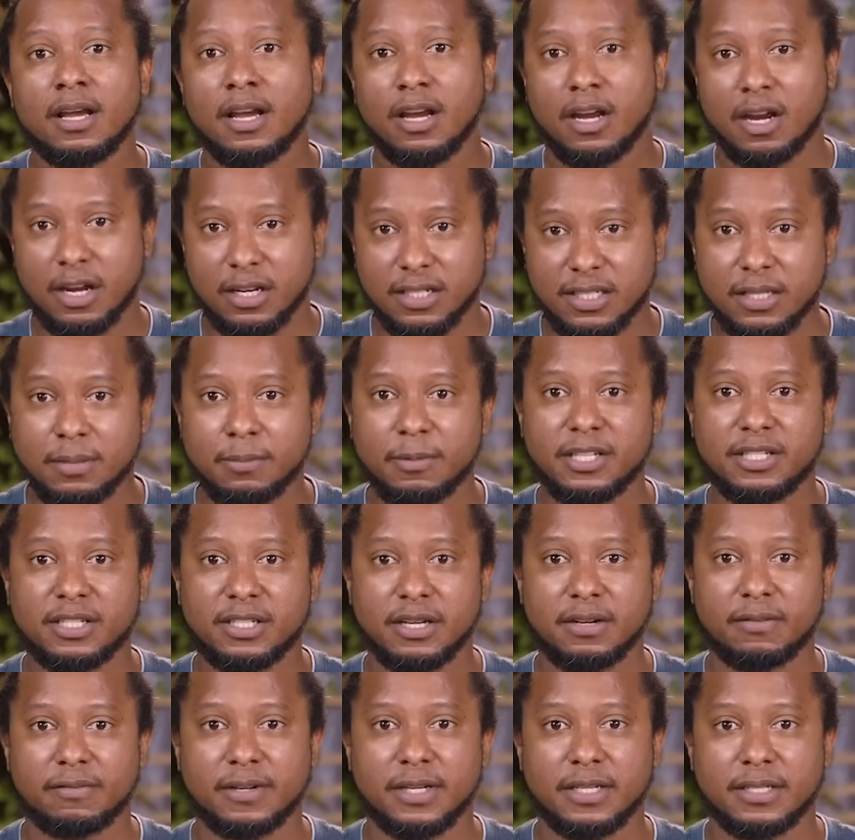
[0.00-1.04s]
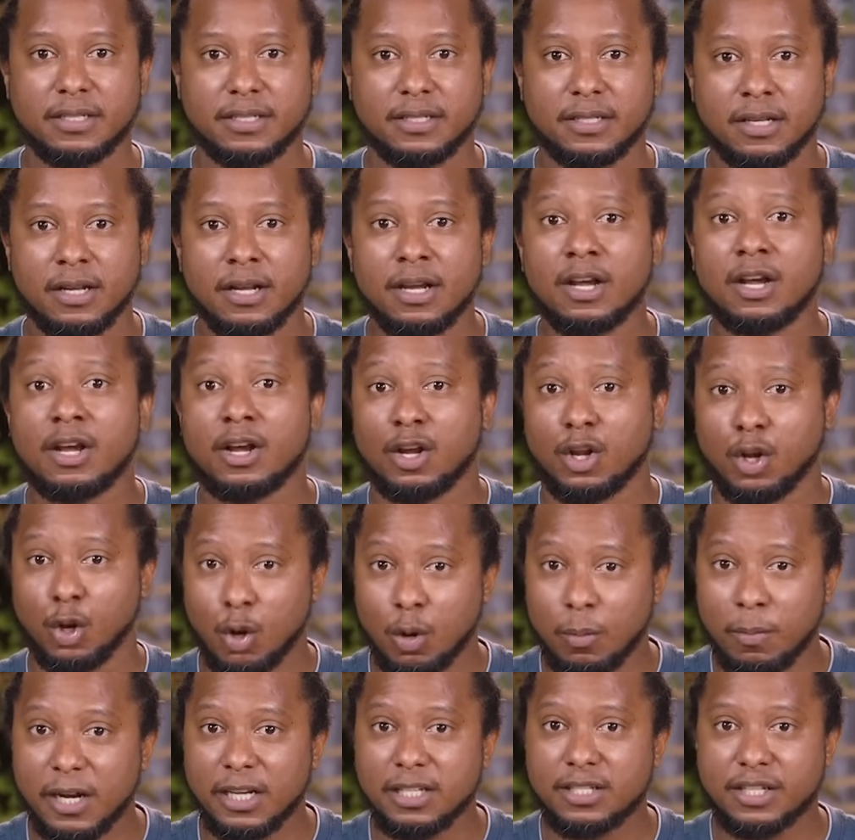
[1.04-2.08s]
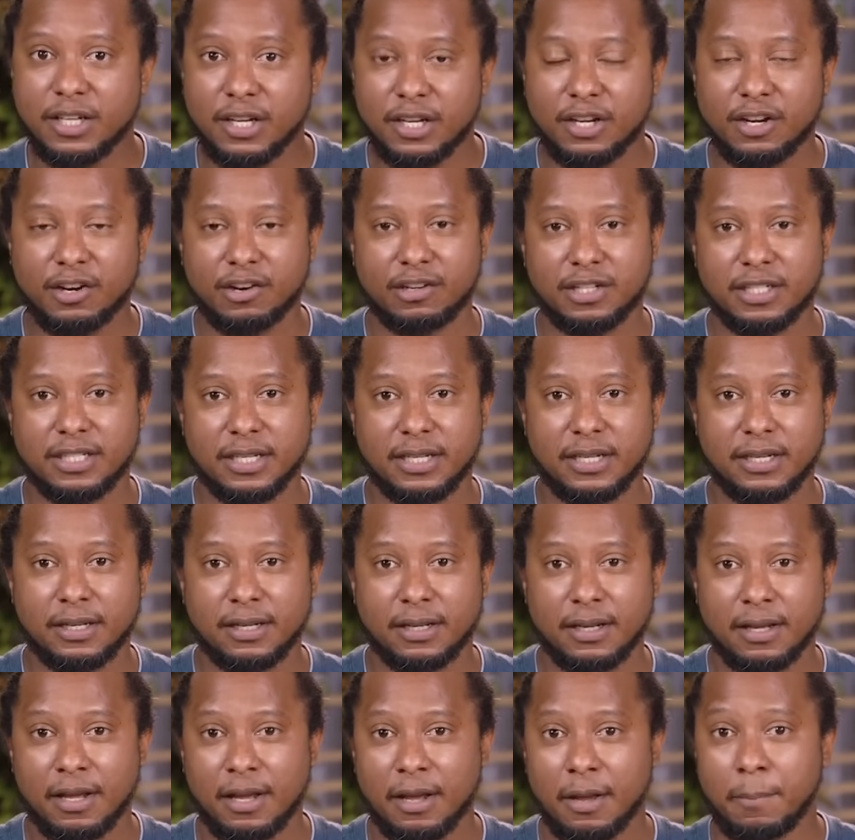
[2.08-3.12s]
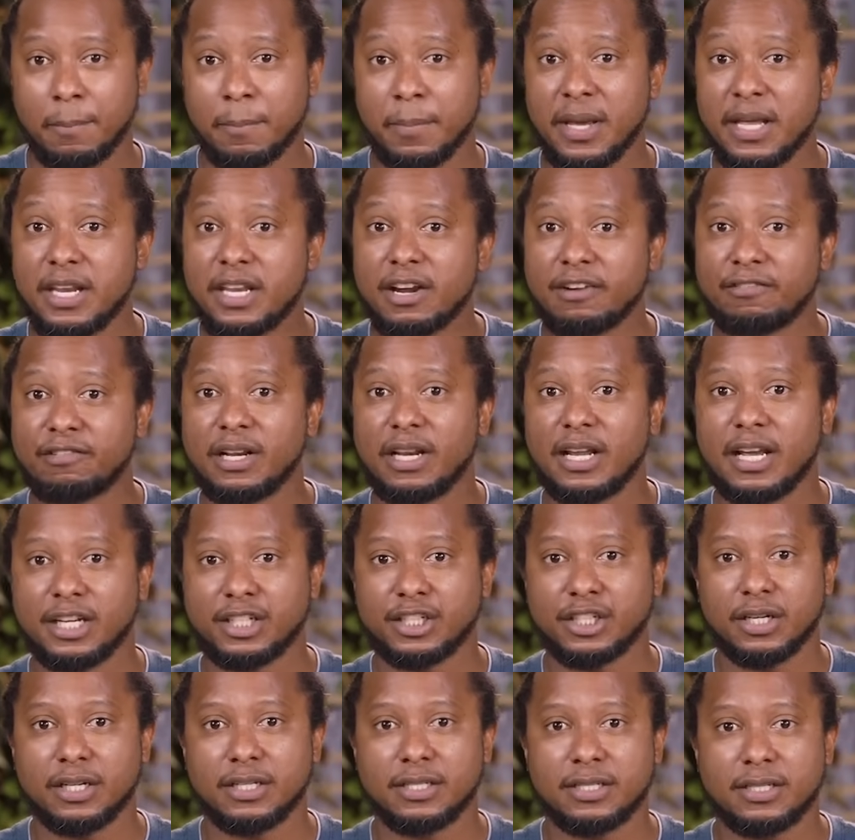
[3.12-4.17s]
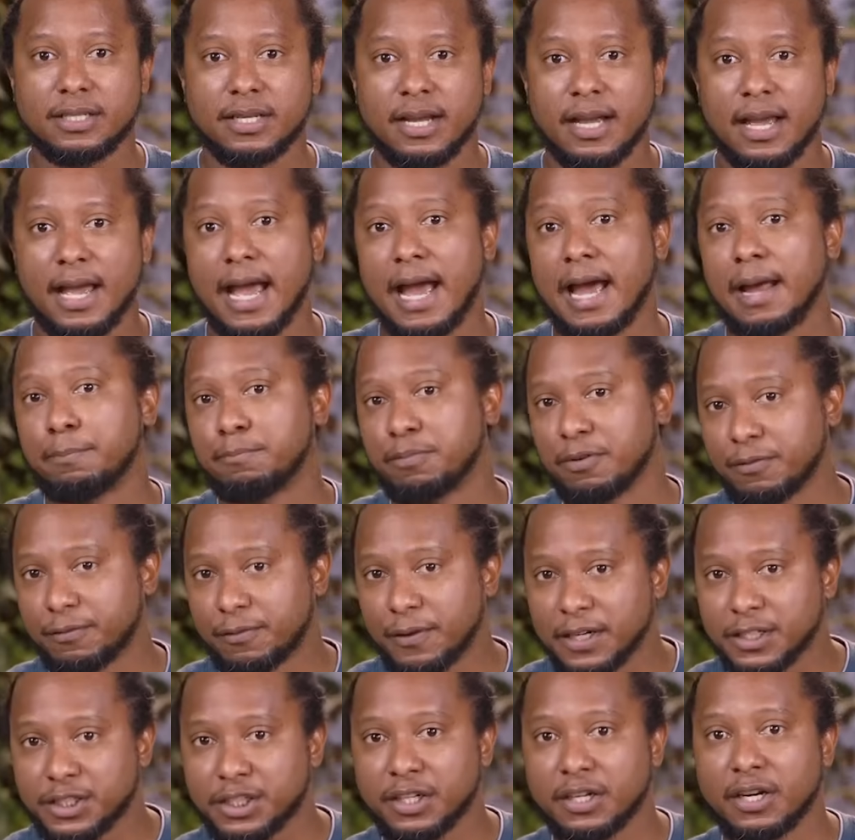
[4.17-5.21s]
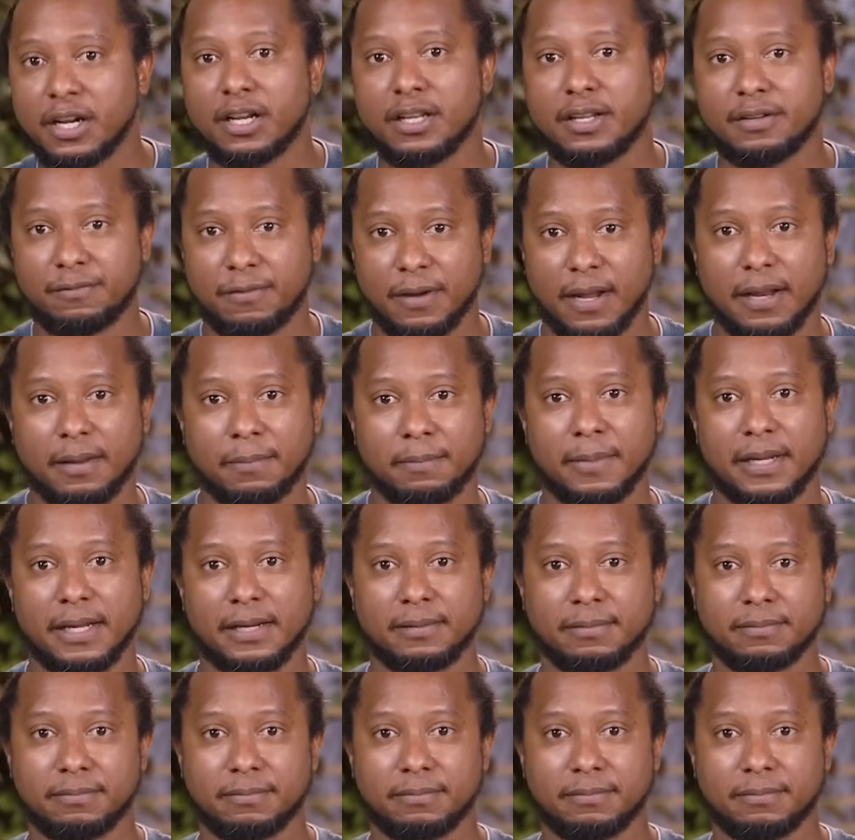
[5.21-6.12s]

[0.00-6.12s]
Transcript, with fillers: customer service, global security, media relations, and professional development.